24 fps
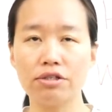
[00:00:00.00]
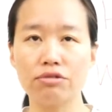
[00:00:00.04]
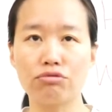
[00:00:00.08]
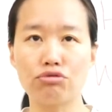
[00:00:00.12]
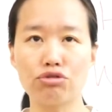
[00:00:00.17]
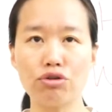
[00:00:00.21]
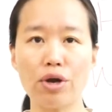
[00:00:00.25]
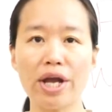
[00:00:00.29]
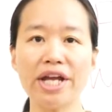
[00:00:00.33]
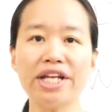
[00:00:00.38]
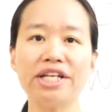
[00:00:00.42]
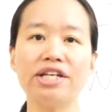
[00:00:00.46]

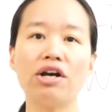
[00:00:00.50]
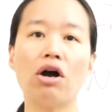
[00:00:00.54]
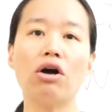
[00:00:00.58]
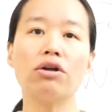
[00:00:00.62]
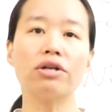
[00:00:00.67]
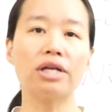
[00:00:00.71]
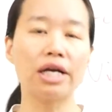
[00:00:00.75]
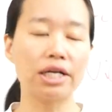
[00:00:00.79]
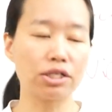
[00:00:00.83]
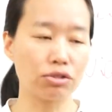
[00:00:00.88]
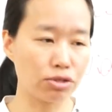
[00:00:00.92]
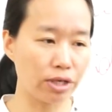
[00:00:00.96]
training,
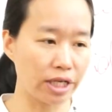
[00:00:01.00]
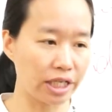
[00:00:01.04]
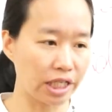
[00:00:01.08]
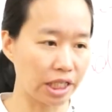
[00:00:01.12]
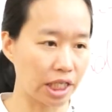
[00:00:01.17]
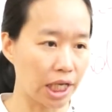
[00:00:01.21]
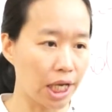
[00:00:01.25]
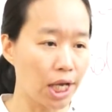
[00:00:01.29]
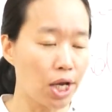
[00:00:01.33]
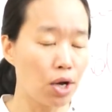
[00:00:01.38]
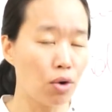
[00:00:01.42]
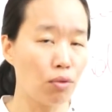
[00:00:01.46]
online
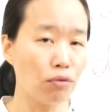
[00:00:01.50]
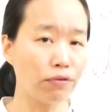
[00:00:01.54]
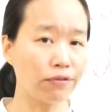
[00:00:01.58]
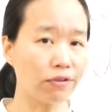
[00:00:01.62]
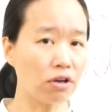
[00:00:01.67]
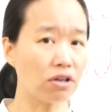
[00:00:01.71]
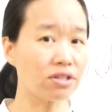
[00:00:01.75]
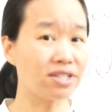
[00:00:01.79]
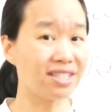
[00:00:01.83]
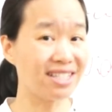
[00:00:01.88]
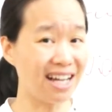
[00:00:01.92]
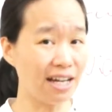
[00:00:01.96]
training. We've
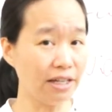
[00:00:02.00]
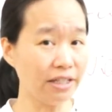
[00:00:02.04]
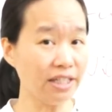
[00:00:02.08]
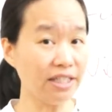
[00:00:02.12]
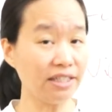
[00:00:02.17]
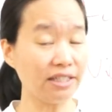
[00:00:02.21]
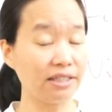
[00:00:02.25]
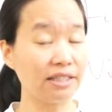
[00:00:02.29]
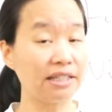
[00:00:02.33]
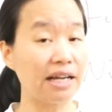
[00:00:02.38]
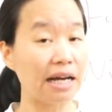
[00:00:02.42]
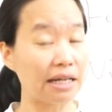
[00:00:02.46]
got
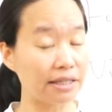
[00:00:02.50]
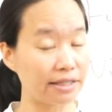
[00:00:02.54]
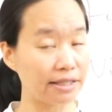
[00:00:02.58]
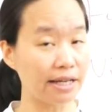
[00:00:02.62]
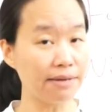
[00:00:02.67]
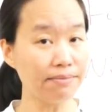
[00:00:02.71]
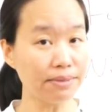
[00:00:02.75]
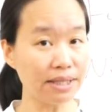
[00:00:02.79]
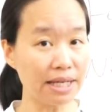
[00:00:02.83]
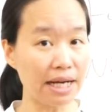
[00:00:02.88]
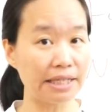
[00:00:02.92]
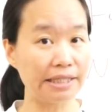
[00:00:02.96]

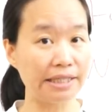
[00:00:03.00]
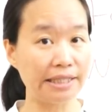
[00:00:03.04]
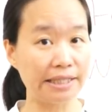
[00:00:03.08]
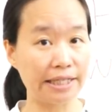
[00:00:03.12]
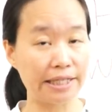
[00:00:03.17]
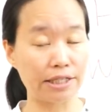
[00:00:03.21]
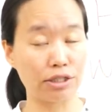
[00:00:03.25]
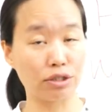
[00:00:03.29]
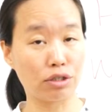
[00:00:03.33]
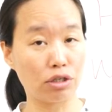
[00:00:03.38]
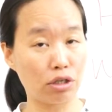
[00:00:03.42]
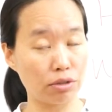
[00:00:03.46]
some
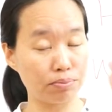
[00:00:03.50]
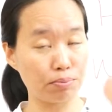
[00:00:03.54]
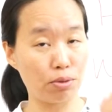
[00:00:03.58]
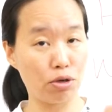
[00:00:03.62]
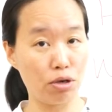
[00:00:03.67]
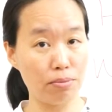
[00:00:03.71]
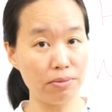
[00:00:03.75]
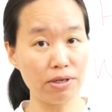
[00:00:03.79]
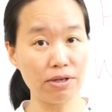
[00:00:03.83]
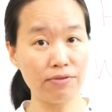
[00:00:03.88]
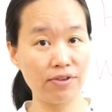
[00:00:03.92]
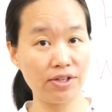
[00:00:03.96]
candidates got
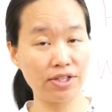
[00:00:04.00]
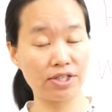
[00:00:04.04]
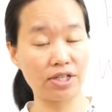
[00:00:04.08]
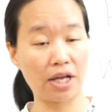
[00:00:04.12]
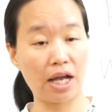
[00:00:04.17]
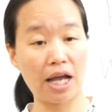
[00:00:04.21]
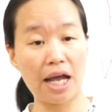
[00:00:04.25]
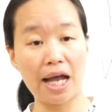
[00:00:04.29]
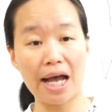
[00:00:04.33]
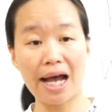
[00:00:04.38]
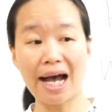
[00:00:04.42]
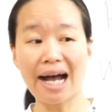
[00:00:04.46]
permanent
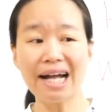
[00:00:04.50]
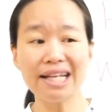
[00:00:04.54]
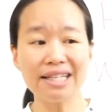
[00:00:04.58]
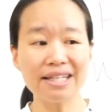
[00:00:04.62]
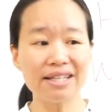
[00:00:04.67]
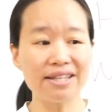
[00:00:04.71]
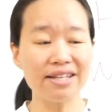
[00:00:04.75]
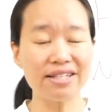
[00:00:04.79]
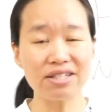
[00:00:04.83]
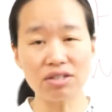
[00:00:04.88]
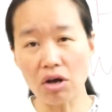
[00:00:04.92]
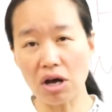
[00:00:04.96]
visa
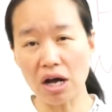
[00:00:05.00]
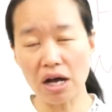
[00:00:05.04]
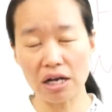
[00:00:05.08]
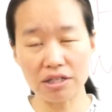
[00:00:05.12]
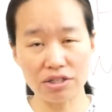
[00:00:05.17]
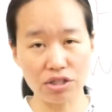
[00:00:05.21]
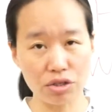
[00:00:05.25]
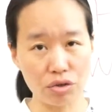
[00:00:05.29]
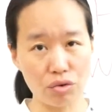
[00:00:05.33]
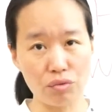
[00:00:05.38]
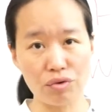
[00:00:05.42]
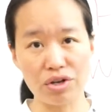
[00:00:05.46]
under this
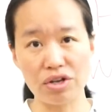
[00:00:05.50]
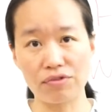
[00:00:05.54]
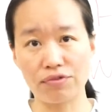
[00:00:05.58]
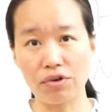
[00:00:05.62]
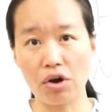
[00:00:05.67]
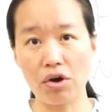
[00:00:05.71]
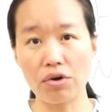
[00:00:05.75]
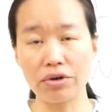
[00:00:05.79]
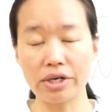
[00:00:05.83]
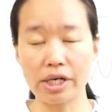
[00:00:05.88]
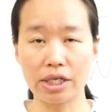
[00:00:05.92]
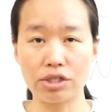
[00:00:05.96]
category of
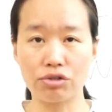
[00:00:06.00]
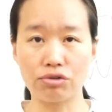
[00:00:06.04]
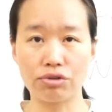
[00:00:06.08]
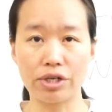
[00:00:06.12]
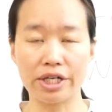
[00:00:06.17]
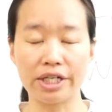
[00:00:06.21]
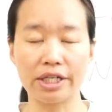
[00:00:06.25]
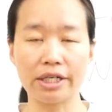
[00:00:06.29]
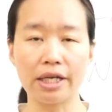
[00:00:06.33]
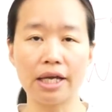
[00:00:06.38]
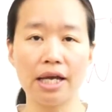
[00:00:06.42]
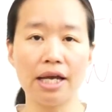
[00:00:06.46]
online
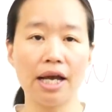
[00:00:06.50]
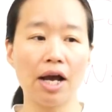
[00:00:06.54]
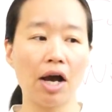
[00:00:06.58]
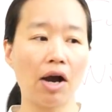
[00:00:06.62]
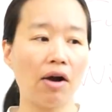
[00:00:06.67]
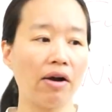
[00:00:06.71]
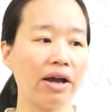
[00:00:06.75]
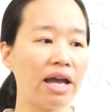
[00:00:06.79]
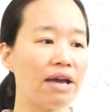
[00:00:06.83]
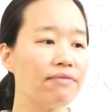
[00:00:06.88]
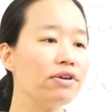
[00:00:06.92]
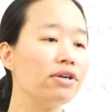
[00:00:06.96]
training.
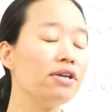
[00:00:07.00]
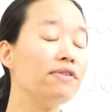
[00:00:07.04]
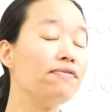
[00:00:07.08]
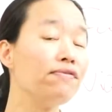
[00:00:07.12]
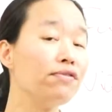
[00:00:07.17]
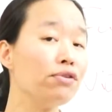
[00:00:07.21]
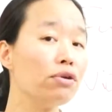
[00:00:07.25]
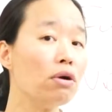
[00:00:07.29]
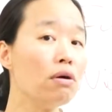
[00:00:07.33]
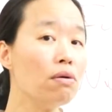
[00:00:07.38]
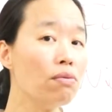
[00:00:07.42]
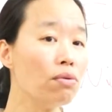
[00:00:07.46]
However,
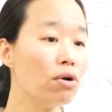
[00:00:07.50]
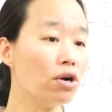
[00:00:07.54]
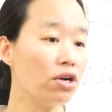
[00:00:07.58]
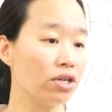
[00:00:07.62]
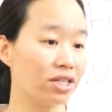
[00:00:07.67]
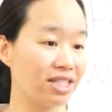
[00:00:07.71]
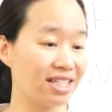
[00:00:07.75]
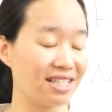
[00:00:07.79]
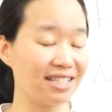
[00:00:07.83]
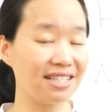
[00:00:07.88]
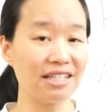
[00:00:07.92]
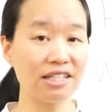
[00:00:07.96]
if your
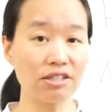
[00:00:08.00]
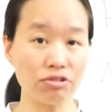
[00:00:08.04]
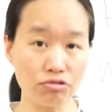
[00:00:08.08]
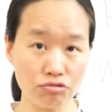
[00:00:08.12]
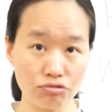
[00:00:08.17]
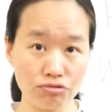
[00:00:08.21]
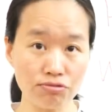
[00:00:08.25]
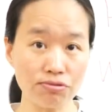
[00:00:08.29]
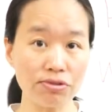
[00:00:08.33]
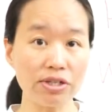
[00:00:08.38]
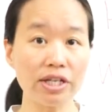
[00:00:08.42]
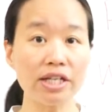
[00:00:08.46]
work is
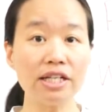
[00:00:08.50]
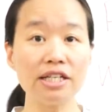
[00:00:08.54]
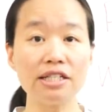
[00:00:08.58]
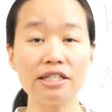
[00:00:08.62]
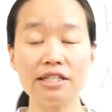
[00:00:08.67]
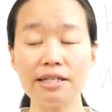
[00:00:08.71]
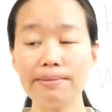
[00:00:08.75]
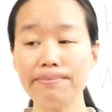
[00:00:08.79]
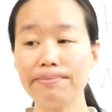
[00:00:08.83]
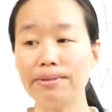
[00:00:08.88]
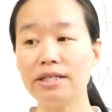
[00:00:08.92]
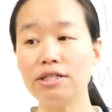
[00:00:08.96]
really
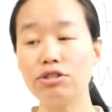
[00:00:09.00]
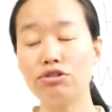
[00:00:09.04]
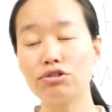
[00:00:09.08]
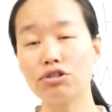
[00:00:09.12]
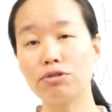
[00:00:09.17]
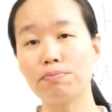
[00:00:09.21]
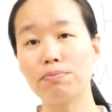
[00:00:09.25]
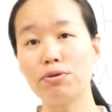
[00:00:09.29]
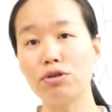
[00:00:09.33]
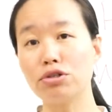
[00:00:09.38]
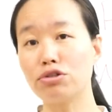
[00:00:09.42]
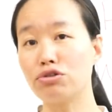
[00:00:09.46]
simply
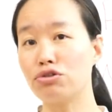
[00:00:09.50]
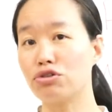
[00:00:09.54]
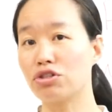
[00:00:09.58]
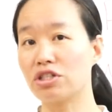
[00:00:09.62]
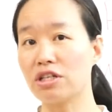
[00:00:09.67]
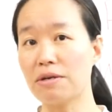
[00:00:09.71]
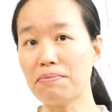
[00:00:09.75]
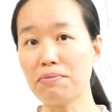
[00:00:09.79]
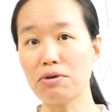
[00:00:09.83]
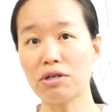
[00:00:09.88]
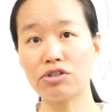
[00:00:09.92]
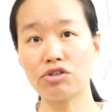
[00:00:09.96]
just purchase
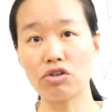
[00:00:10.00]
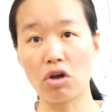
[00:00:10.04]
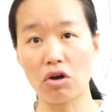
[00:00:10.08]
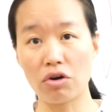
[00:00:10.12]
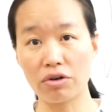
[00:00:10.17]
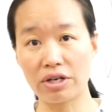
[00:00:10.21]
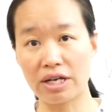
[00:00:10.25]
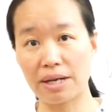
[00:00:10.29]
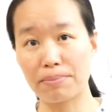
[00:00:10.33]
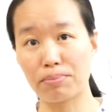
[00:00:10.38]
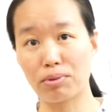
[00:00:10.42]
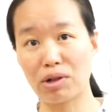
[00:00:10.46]
someone's
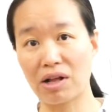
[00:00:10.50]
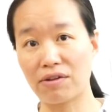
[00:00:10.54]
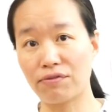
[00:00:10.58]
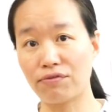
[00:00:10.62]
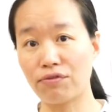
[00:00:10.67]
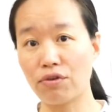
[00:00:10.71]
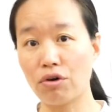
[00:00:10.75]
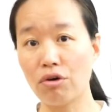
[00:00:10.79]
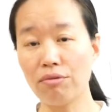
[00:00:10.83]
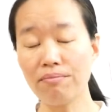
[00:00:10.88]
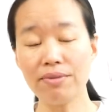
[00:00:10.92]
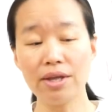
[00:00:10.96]
online
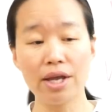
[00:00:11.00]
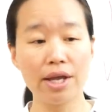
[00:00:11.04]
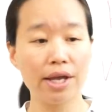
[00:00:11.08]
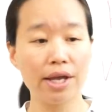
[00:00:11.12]
platform